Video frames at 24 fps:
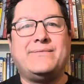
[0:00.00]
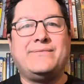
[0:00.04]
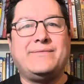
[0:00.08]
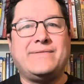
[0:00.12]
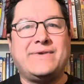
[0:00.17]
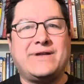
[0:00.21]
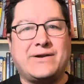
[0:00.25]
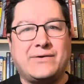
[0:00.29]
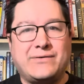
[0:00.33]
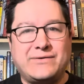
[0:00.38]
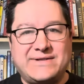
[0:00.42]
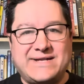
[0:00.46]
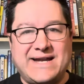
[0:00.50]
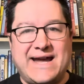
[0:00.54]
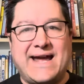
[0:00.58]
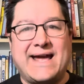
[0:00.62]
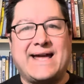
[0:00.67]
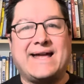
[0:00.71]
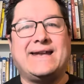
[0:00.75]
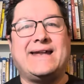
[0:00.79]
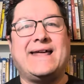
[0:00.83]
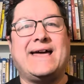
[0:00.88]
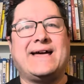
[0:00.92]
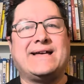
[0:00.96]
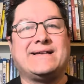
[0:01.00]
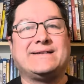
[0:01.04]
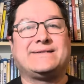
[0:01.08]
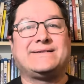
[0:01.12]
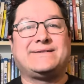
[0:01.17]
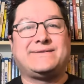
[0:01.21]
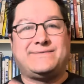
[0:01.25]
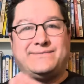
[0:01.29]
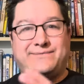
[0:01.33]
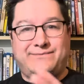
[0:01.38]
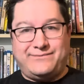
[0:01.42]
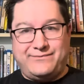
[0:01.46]
you know, Dan
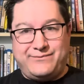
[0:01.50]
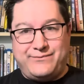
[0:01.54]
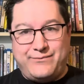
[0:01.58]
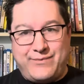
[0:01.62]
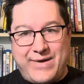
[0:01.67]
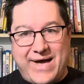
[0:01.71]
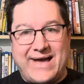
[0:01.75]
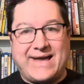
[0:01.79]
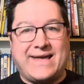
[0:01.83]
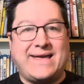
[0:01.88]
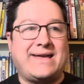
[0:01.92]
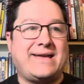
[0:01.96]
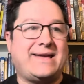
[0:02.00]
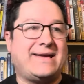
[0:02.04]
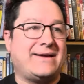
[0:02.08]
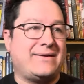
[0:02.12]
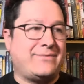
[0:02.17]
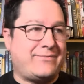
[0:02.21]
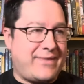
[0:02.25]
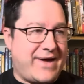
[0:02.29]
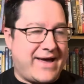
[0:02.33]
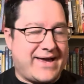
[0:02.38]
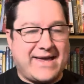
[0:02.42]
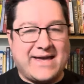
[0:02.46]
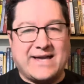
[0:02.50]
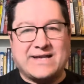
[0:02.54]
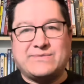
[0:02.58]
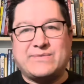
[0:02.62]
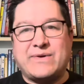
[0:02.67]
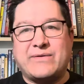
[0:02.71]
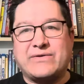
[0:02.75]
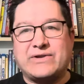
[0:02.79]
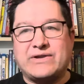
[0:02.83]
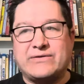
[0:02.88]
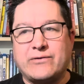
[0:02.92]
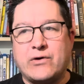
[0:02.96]
has Becky and Becky has
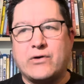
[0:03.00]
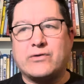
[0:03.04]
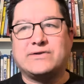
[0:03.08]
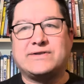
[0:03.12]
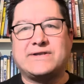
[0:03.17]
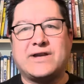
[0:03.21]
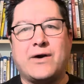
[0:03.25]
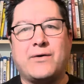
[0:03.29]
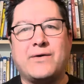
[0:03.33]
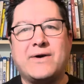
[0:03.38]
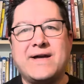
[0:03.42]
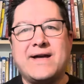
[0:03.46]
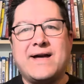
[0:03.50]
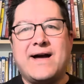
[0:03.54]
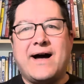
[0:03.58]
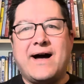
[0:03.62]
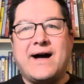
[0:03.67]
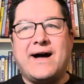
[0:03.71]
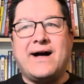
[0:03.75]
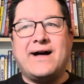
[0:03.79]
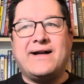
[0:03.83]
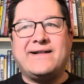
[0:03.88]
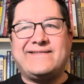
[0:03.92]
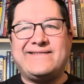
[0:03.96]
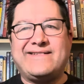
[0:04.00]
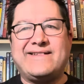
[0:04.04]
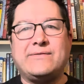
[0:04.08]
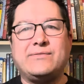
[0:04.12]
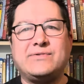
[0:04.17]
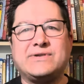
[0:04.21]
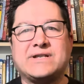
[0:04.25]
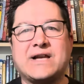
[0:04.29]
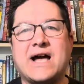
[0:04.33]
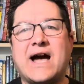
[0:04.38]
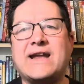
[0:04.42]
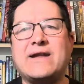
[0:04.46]
Beverly Rose. So she
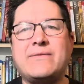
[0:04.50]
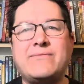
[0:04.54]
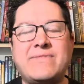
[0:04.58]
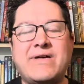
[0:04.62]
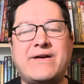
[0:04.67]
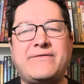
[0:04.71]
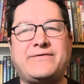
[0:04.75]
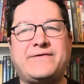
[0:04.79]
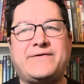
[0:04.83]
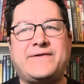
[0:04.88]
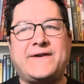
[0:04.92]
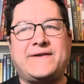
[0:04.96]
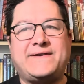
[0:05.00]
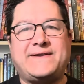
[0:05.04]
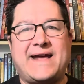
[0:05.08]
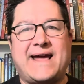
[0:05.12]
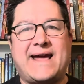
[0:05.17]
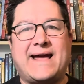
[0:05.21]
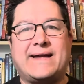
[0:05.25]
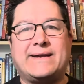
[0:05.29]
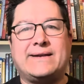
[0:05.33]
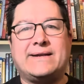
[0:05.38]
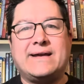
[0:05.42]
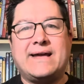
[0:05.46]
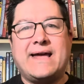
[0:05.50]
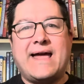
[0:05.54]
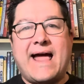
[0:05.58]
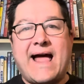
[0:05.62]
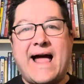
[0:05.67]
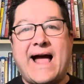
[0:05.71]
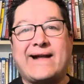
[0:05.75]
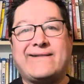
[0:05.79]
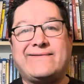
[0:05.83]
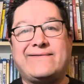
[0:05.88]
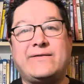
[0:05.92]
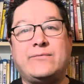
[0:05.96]
was kind of miffed that Dan
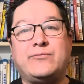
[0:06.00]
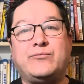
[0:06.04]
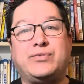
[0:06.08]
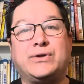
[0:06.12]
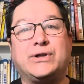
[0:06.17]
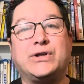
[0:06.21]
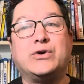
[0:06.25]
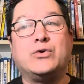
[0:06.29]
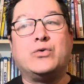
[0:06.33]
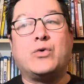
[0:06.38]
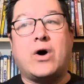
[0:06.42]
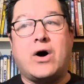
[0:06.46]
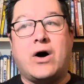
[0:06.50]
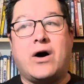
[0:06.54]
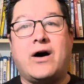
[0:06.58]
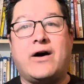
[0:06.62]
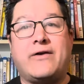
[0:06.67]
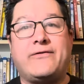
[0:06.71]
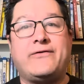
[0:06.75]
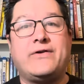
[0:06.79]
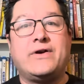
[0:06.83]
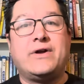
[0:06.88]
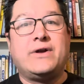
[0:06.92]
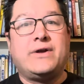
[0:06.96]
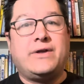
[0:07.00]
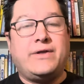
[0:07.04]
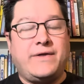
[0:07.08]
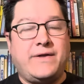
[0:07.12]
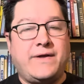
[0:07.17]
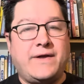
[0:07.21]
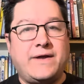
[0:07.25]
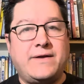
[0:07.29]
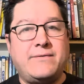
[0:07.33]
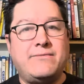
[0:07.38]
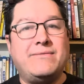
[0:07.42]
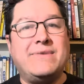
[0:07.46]
actually blew off
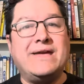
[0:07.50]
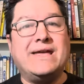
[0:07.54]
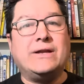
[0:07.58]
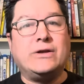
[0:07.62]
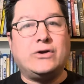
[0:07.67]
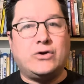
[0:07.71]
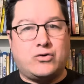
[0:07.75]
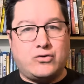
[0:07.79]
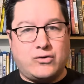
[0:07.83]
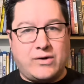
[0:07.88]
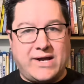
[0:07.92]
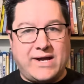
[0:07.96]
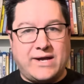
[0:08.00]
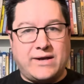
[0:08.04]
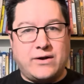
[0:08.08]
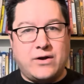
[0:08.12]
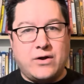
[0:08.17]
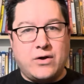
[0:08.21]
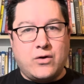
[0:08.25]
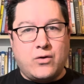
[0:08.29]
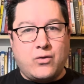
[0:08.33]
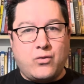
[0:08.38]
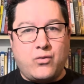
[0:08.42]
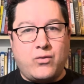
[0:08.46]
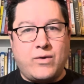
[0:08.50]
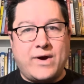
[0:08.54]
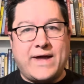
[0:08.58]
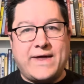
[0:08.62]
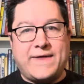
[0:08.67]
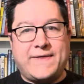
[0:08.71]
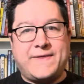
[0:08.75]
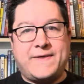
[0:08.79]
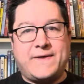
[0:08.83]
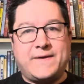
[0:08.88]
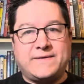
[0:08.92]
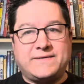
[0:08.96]
the meet and greet
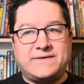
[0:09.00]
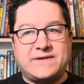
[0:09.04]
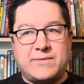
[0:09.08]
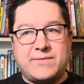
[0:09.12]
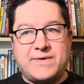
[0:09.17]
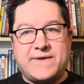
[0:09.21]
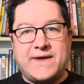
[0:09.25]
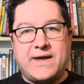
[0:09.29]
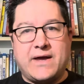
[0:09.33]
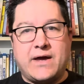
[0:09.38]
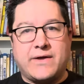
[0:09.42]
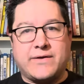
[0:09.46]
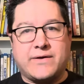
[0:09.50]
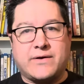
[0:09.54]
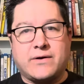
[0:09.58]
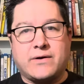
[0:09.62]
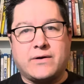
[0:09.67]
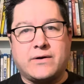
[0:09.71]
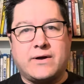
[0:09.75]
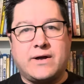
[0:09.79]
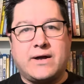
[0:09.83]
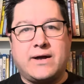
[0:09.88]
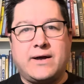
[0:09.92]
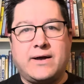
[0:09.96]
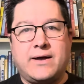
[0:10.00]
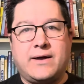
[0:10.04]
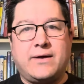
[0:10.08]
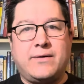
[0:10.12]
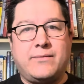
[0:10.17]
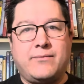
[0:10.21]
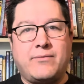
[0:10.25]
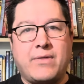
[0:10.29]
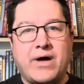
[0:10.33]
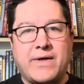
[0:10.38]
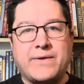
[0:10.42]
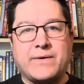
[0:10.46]
with some of the other
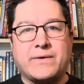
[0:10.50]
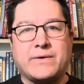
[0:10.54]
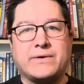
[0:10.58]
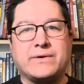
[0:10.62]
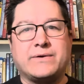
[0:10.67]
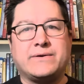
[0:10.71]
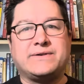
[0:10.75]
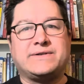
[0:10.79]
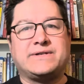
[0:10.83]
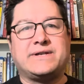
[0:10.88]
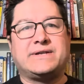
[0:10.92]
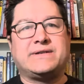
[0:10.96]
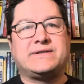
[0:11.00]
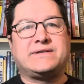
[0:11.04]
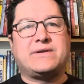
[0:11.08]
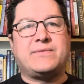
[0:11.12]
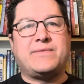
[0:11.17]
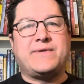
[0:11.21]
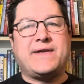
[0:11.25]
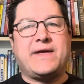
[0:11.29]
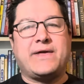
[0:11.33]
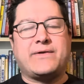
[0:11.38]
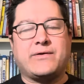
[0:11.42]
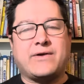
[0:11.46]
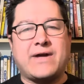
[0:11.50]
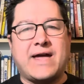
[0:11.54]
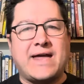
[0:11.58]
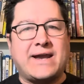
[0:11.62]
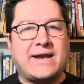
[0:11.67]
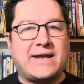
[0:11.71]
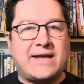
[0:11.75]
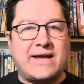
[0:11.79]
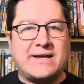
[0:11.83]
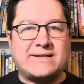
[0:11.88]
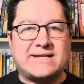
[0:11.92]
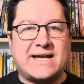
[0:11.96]
mothers and some of the other
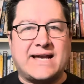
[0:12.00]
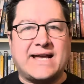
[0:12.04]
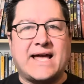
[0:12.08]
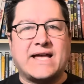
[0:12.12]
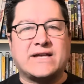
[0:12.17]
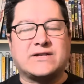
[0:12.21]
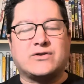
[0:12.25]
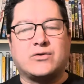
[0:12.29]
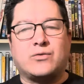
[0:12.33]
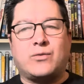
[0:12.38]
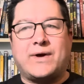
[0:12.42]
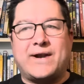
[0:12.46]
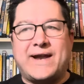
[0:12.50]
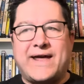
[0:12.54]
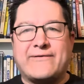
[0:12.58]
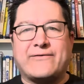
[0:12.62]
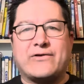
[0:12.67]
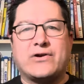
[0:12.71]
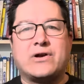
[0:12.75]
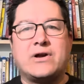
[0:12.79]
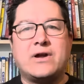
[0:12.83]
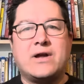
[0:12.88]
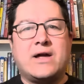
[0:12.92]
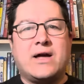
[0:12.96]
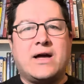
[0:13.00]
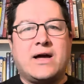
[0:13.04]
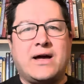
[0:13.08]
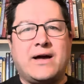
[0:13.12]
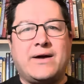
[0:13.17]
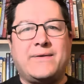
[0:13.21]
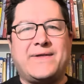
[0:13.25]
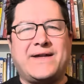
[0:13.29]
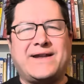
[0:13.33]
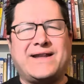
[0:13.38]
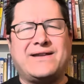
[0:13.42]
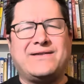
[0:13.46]
candidates, I guess, or whatever.
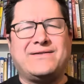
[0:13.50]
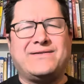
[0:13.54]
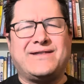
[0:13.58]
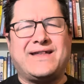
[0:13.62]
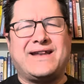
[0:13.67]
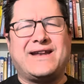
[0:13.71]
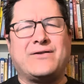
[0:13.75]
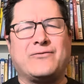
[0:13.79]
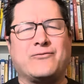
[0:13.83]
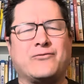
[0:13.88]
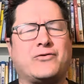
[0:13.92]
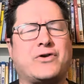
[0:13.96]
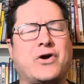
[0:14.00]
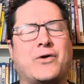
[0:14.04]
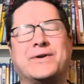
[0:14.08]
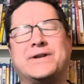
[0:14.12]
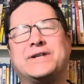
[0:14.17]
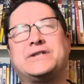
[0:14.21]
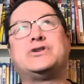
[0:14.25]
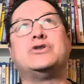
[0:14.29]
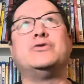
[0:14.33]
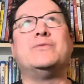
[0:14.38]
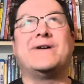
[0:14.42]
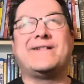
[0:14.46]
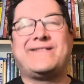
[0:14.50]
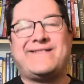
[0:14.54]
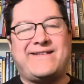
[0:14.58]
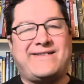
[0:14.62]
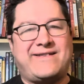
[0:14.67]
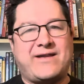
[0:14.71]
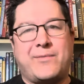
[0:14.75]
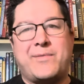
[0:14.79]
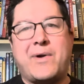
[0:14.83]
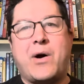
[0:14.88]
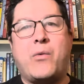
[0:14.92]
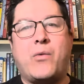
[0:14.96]
They didn't go into too much
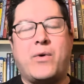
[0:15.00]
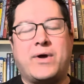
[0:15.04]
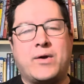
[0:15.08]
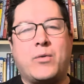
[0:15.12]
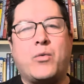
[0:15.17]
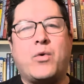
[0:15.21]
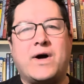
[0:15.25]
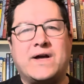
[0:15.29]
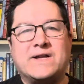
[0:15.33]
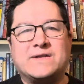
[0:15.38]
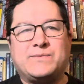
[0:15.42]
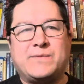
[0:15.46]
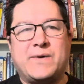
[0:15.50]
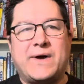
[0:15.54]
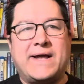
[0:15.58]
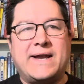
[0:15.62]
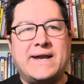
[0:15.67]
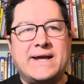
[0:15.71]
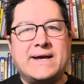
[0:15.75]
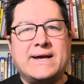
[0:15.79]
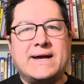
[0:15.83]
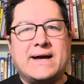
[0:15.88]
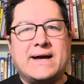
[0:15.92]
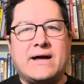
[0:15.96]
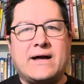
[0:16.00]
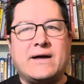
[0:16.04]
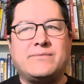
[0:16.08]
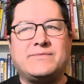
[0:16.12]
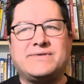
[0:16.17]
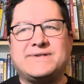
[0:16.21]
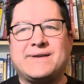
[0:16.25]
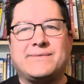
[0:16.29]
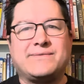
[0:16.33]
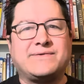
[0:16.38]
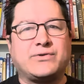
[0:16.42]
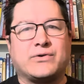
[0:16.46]
detail about what it was, but
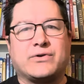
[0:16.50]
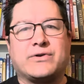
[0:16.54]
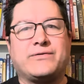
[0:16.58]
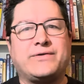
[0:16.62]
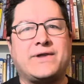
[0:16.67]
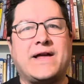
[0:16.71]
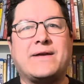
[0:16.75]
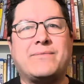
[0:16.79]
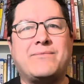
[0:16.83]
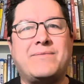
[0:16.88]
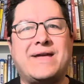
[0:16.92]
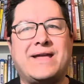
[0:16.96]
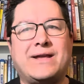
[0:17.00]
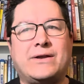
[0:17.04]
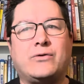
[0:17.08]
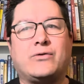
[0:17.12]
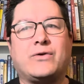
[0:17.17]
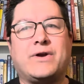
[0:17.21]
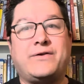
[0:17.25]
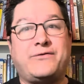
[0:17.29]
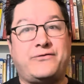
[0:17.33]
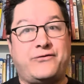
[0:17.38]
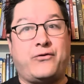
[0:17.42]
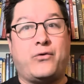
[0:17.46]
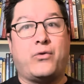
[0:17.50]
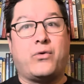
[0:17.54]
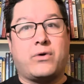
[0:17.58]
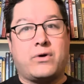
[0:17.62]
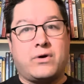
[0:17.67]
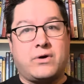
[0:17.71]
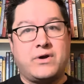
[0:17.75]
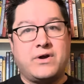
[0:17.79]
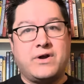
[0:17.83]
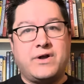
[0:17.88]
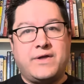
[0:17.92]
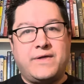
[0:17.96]
some sort of like meet and greet
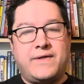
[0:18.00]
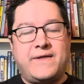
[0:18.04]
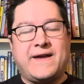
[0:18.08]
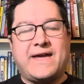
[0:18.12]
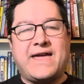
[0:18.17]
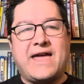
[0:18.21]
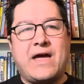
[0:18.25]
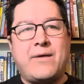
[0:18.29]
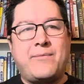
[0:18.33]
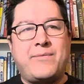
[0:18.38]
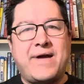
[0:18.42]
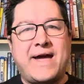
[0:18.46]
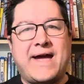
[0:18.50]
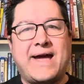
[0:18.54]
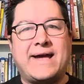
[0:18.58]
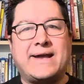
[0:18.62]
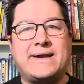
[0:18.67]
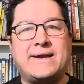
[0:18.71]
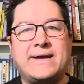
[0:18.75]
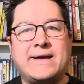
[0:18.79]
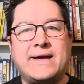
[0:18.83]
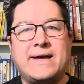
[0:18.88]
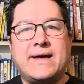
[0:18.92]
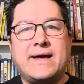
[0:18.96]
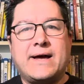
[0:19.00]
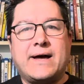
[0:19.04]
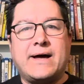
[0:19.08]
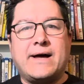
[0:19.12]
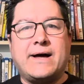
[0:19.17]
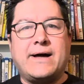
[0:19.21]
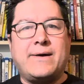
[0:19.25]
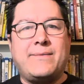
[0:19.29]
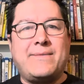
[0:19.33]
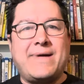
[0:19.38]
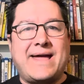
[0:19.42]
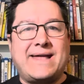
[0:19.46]
for the campaign.
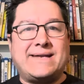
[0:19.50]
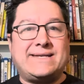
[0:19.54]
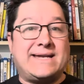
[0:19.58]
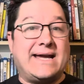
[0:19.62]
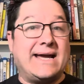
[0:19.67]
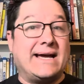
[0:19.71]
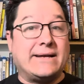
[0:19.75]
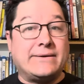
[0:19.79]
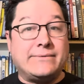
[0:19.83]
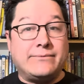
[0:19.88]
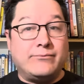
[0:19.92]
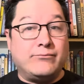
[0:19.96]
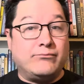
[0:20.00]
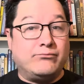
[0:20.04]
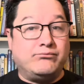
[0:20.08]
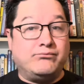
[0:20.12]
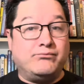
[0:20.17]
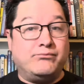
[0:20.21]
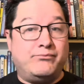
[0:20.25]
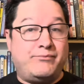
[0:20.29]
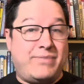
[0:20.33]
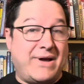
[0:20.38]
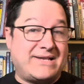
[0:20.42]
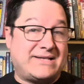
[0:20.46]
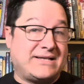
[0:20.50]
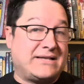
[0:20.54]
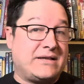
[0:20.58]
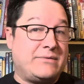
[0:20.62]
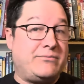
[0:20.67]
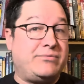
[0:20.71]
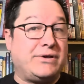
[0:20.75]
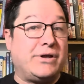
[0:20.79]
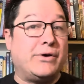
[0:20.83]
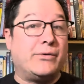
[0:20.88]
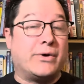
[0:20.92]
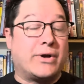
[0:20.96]
And Dan basically
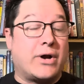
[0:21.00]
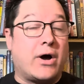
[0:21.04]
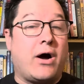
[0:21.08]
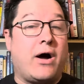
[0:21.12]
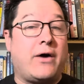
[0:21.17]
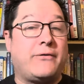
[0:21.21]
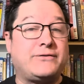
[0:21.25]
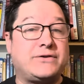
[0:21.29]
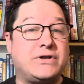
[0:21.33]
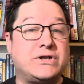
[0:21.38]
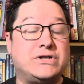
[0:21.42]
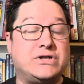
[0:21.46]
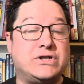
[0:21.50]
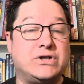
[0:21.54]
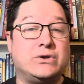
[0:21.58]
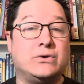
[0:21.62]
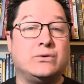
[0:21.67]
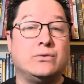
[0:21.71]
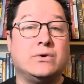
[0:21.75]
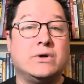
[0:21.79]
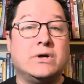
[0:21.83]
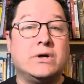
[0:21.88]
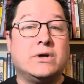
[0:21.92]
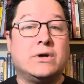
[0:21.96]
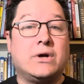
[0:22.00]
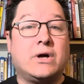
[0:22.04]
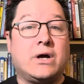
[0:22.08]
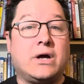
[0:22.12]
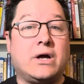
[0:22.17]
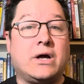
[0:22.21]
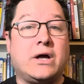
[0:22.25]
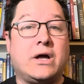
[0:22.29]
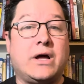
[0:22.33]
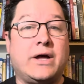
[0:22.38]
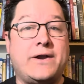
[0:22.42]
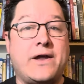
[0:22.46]
blew it off to do
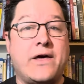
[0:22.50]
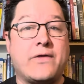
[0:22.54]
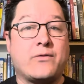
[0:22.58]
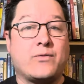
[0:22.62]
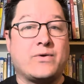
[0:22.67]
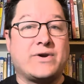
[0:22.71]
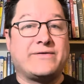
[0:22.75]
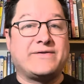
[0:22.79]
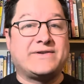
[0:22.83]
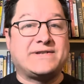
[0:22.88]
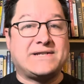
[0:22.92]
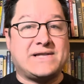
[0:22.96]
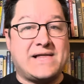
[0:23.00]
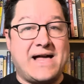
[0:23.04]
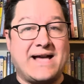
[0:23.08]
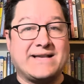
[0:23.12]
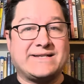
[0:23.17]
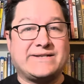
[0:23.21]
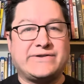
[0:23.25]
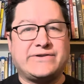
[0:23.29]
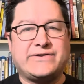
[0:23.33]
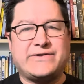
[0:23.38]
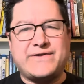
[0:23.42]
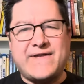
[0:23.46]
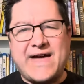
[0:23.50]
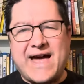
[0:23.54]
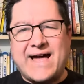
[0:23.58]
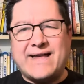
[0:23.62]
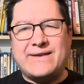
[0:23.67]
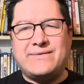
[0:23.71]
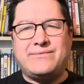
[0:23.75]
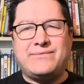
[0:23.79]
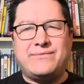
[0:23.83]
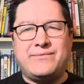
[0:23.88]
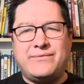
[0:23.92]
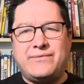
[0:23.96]
another one of his classes. So
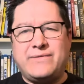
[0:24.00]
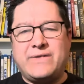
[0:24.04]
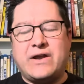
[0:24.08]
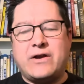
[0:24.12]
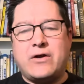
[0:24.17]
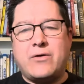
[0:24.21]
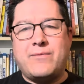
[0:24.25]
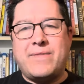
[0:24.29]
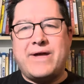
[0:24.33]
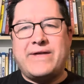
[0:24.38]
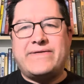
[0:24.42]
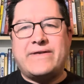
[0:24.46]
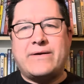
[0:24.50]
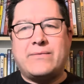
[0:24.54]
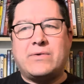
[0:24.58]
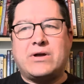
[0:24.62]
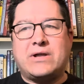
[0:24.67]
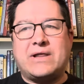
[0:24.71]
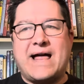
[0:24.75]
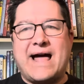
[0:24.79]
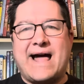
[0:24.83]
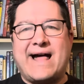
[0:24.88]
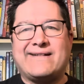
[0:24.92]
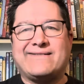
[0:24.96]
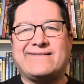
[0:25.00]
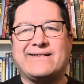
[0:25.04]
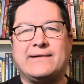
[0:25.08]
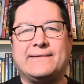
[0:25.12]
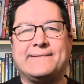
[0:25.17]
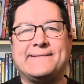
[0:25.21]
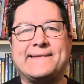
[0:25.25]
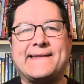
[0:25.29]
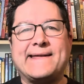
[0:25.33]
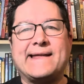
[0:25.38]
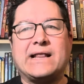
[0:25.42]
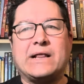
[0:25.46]
that, you know, made them clash a
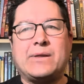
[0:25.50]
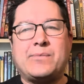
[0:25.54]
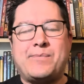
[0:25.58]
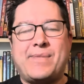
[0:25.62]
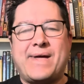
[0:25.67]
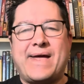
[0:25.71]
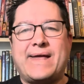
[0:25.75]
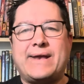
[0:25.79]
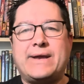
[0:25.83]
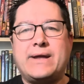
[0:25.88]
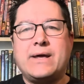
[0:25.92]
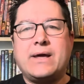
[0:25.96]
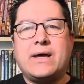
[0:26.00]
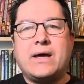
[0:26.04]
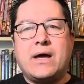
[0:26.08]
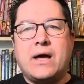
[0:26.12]
little bit.